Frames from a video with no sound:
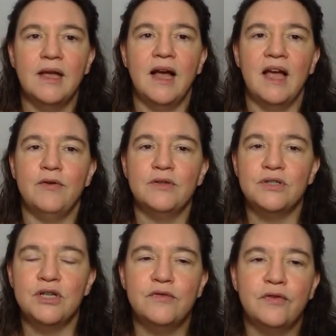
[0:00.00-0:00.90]
I've also
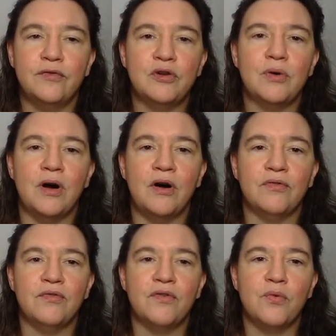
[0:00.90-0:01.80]
an overview
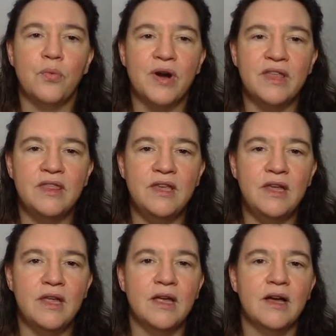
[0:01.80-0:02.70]
of where
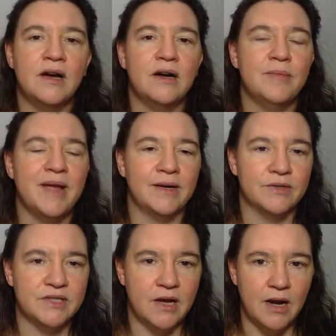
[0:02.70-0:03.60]
the um,
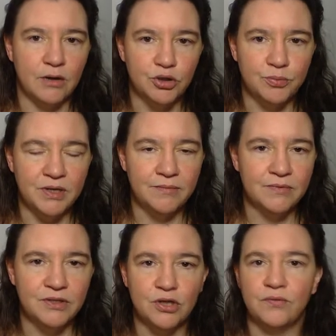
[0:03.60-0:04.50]
errors are allowed to be.
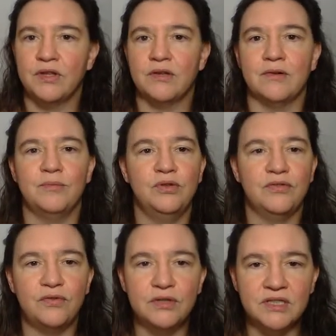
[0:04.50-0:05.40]
So for the brute
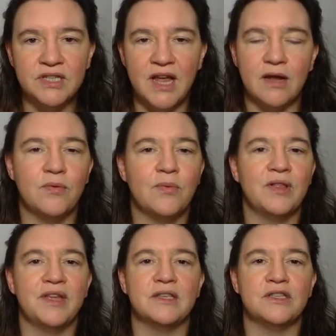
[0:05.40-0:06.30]
force attack, well,
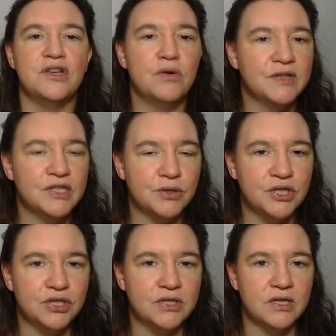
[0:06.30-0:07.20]
there is no
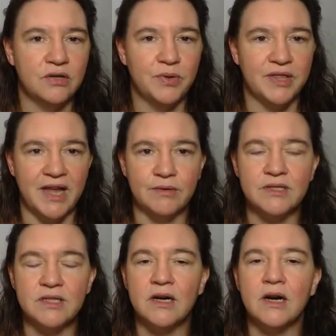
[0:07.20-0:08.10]
restriction on where the
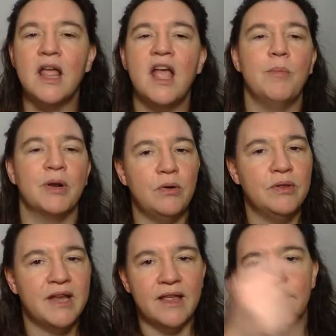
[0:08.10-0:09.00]
errors are, but all
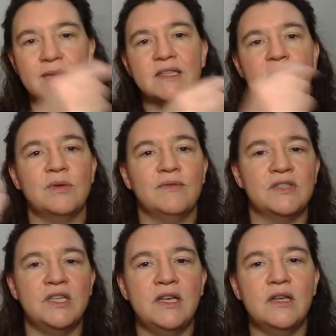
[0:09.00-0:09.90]
the other methods we've
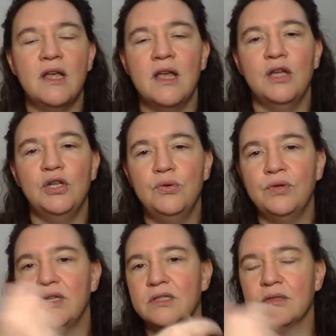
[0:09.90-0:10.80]
seen do
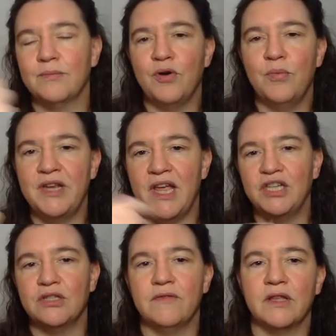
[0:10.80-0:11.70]
this
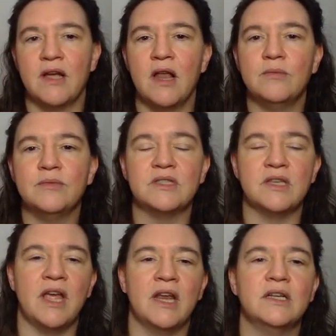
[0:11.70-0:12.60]
permutation of the columns
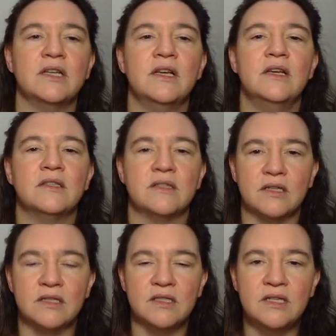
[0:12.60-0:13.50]
and
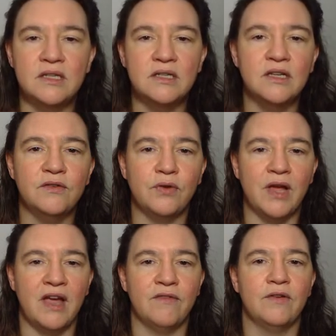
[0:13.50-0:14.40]
succeed if you
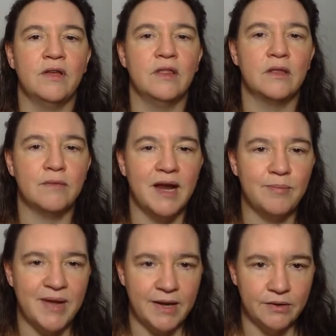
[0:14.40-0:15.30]
have the right
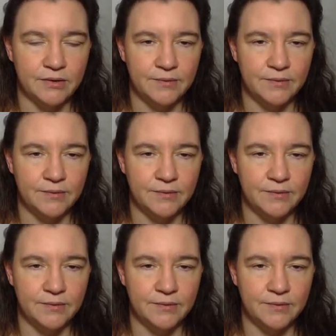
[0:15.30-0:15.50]
pattern.